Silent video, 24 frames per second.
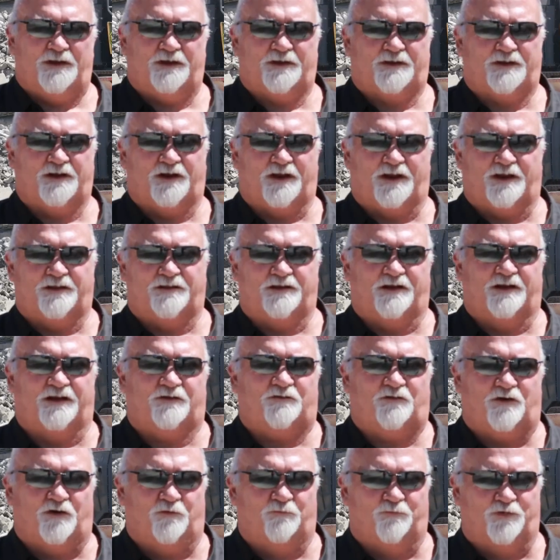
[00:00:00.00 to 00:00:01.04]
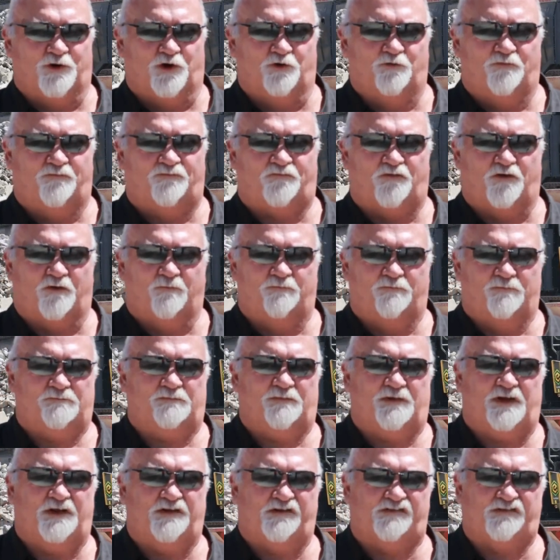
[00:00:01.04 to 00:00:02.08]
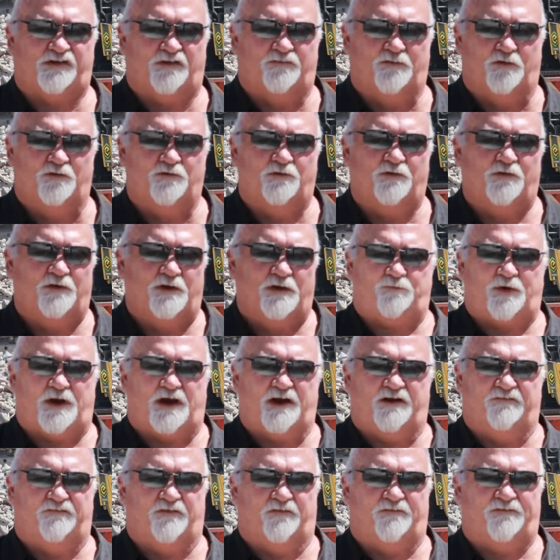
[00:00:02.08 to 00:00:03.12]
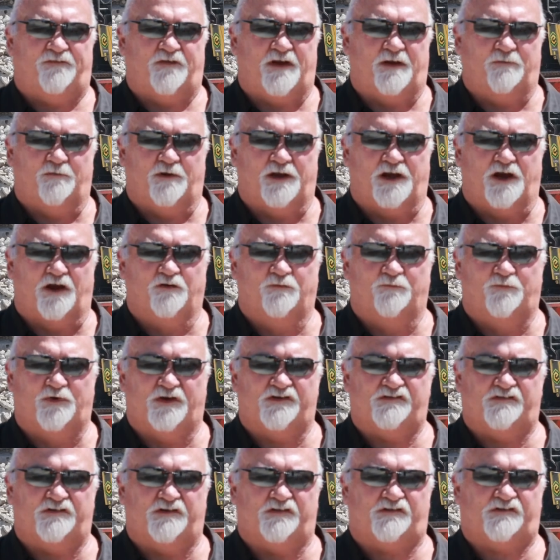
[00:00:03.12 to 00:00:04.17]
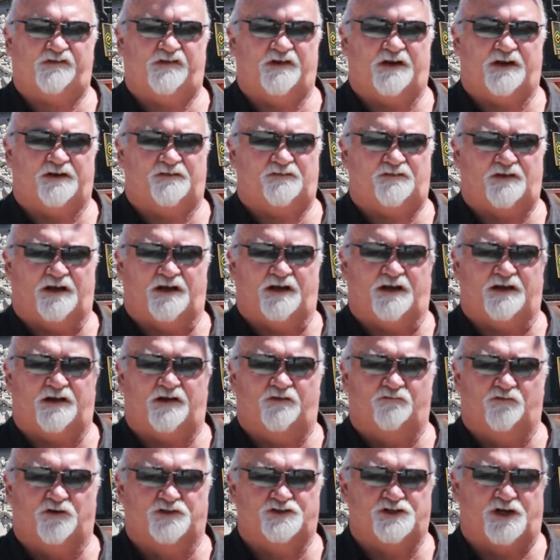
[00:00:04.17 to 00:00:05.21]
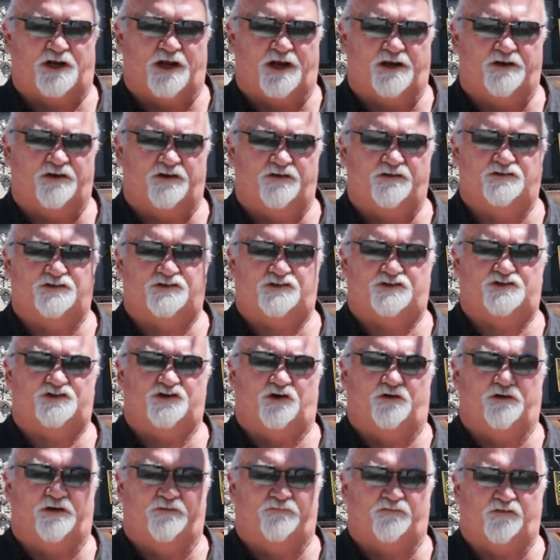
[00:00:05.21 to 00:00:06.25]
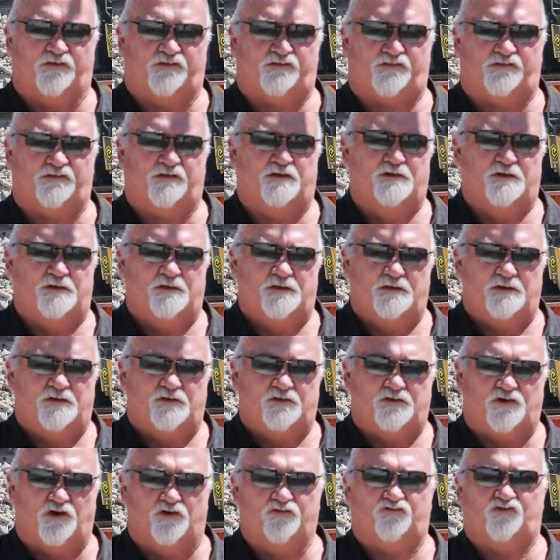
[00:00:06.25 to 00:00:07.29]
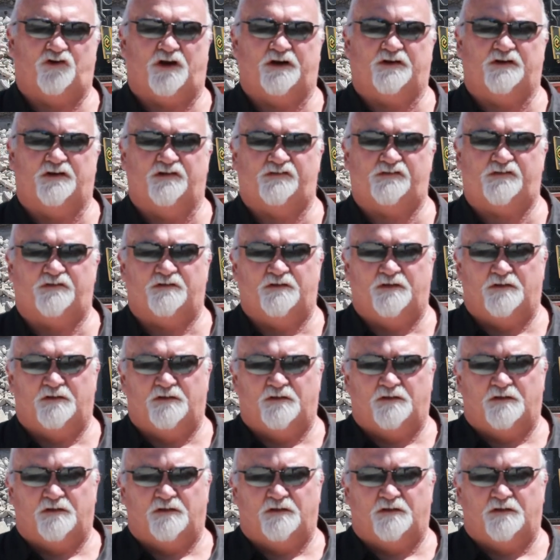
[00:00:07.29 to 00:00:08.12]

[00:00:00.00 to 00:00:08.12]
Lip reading: Yeah, g'day there. I'm Bill from eCivil, part of a family-owned business that originated as John Everiss Contractors,